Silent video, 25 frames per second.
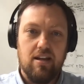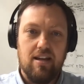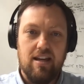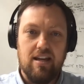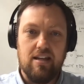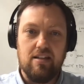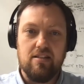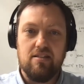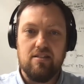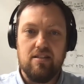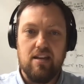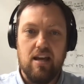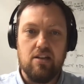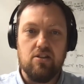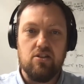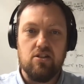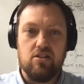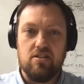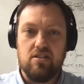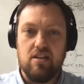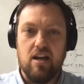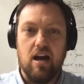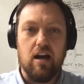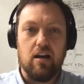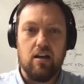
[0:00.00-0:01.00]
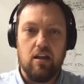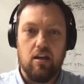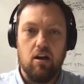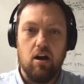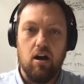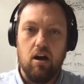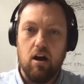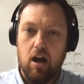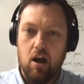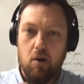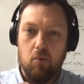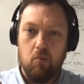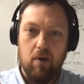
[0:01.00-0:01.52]
instead just targeting
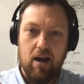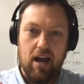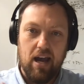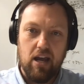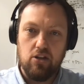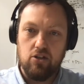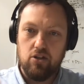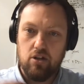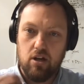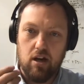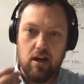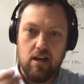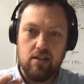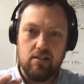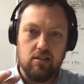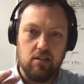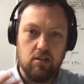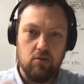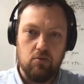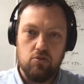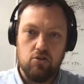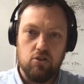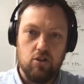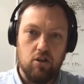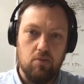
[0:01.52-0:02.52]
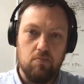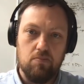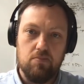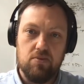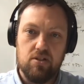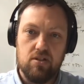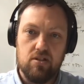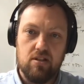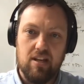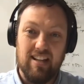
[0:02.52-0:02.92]
high wage, high skill jobs,